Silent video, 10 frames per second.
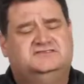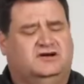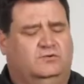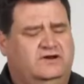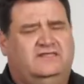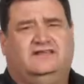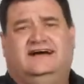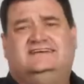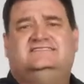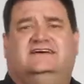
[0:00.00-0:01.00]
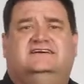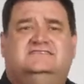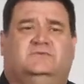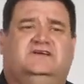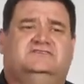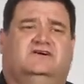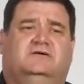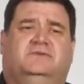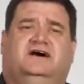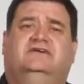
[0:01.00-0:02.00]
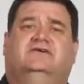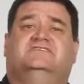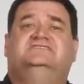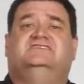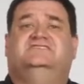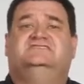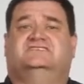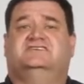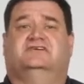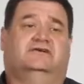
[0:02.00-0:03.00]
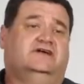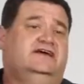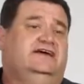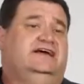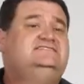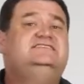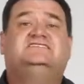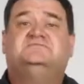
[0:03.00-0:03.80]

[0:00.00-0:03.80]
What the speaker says: So one of the last things that we could talk about here on the CV600 is the